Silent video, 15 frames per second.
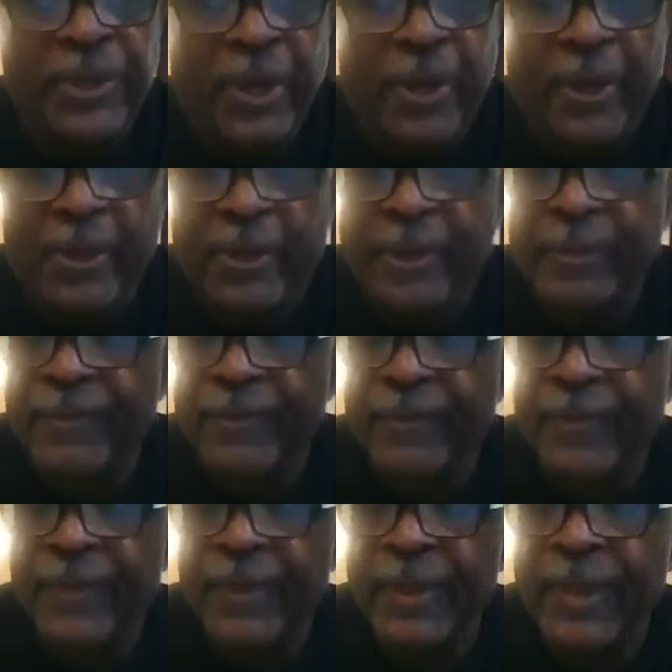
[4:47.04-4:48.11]
era,
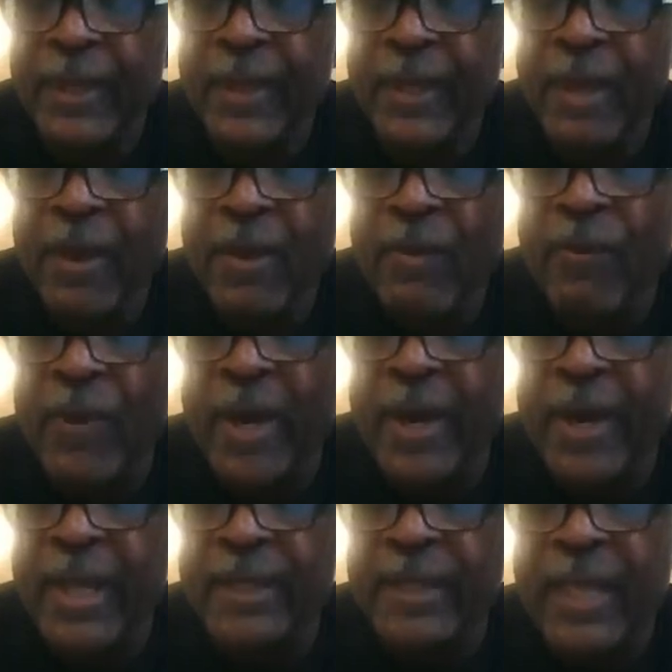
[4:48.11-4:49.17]

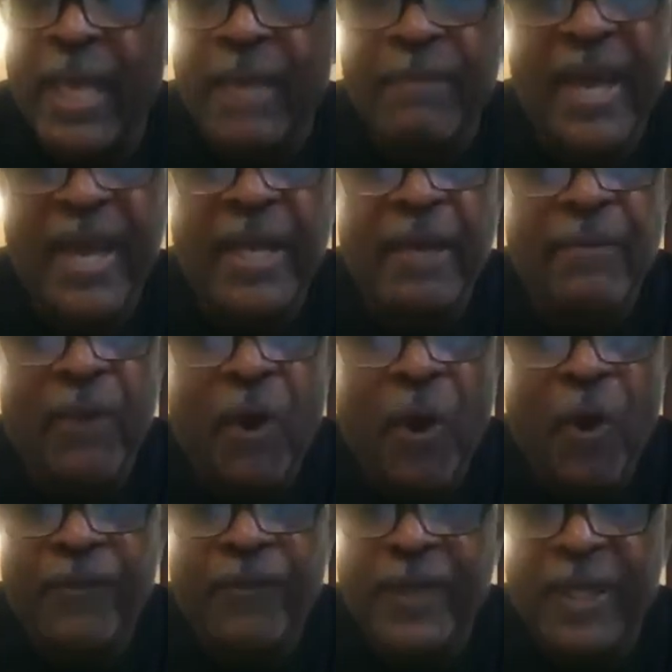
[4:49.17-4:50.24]
whereas
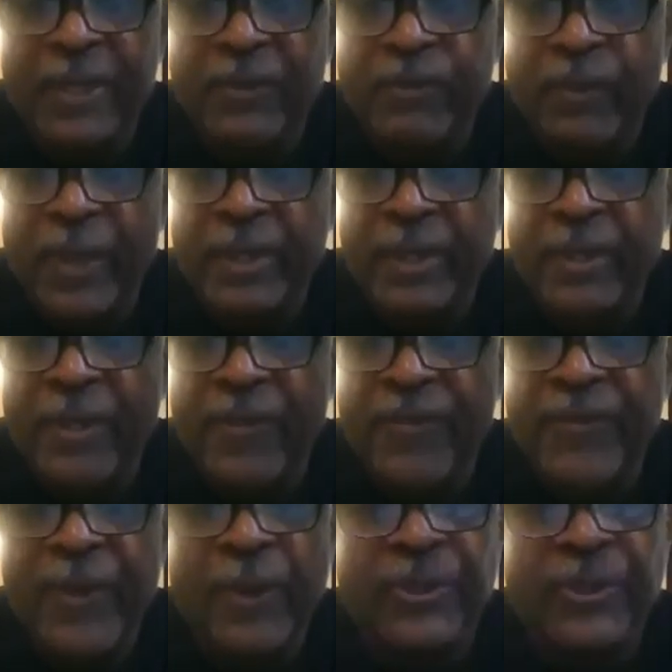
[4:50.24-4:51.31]
Amen-M-Op is written
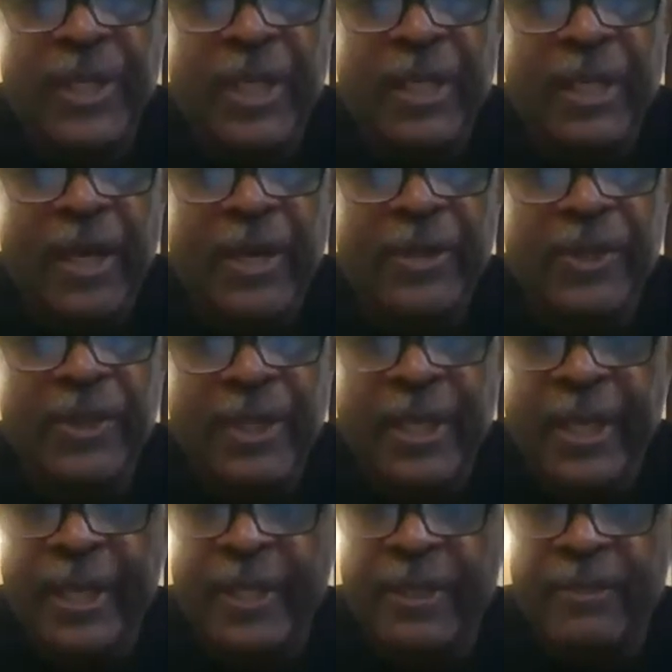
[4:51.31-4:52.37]
1,300
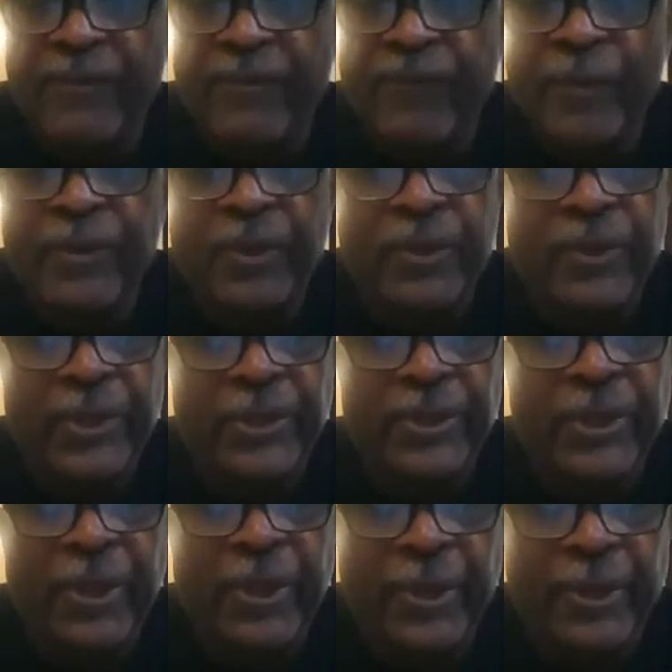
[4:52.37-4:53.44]
years before the
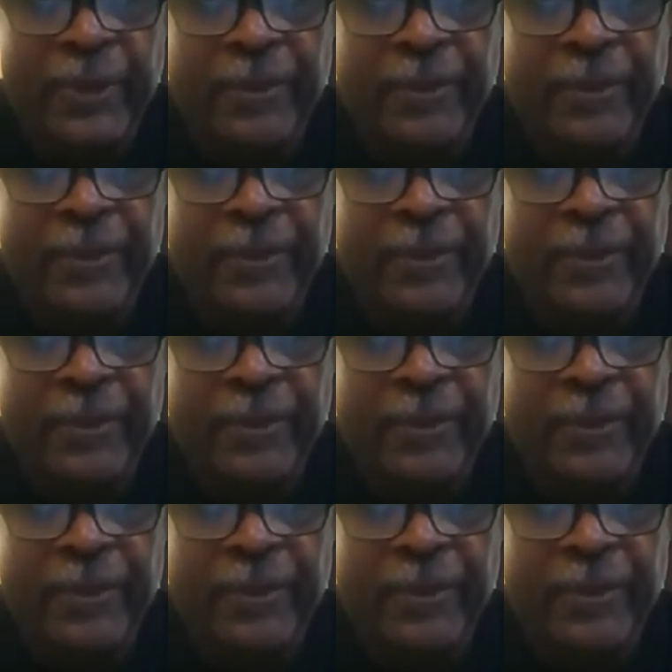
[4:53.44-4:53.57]
Christian era.